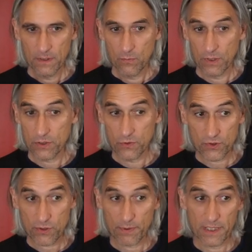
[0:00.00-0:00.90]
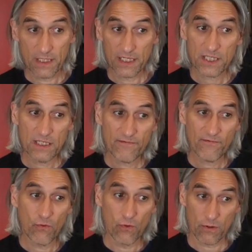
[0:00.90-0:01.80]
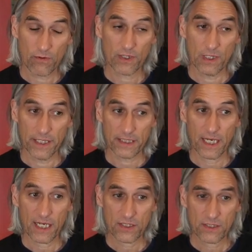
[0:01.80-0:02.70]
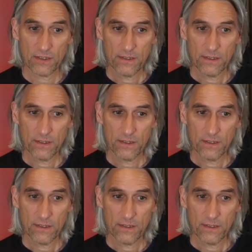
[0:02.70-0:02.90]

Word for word: One could also play knight e4 or other like that.